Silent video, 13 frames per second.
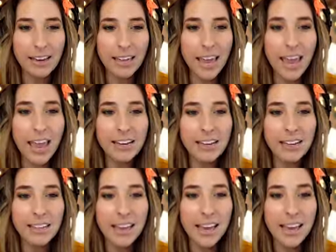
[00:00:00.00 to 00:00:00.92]

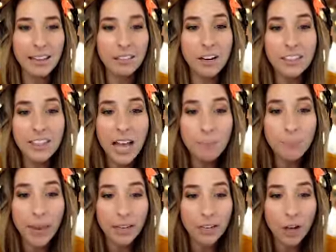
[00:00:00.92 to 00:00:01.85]
Candyland! Look at that
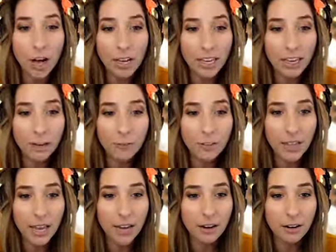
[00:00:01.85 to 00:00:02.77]
big cookie over
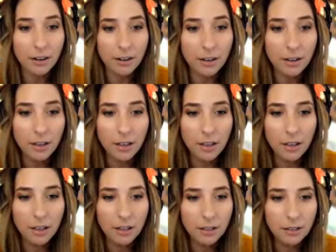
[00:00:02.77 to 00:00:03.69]
there. Oh
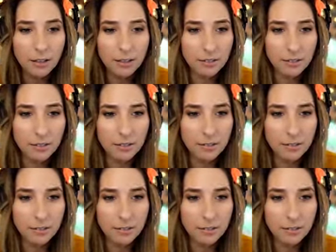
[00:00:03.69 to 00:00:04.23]
wait, there's a cookie.